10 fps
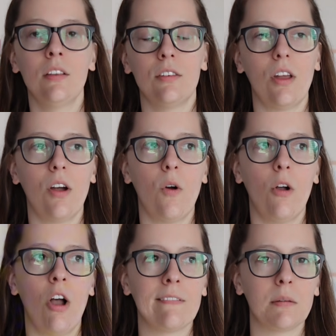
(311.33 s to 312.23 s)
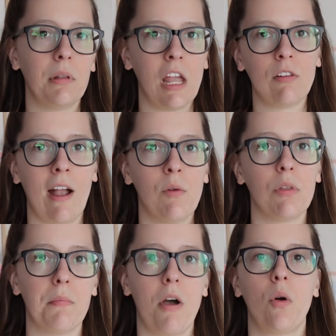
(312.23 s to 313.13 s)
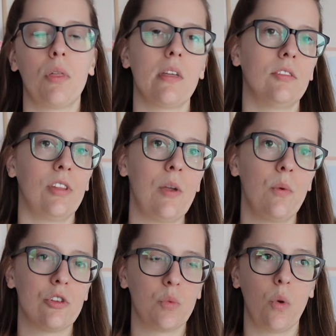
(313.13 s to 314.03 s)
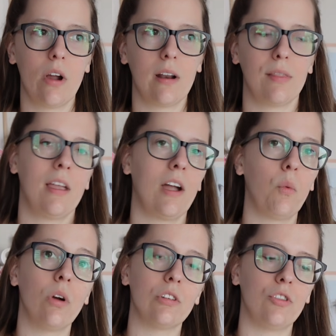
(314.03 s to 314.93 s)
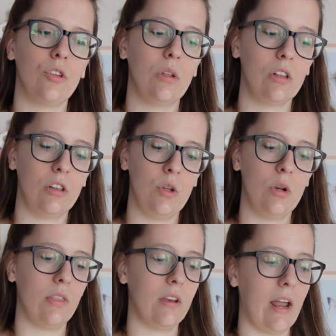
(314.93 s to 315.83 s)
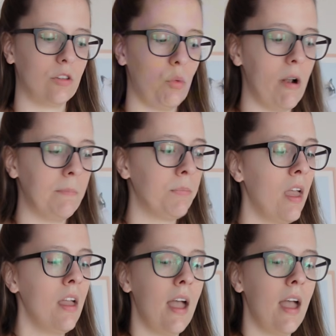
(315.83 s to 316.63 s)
So I'll have to play around with both, see which one I think I want to include in the next one.